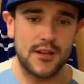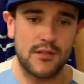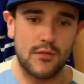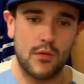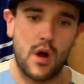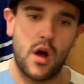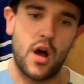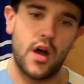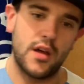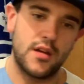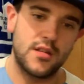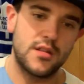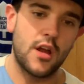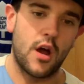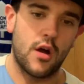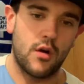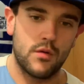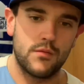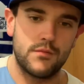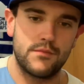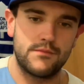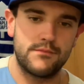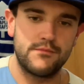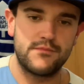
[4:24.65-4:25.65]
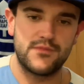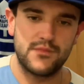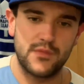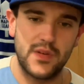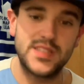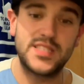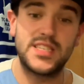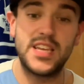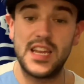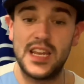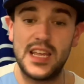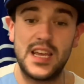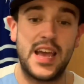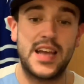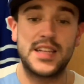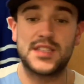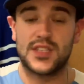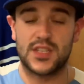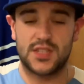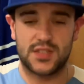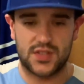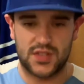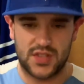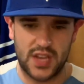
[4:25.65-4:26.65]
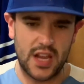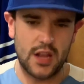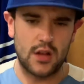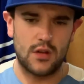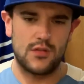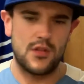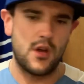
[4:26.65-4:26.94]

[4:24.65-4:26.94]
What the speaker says: Well, no, Mancini hits a single.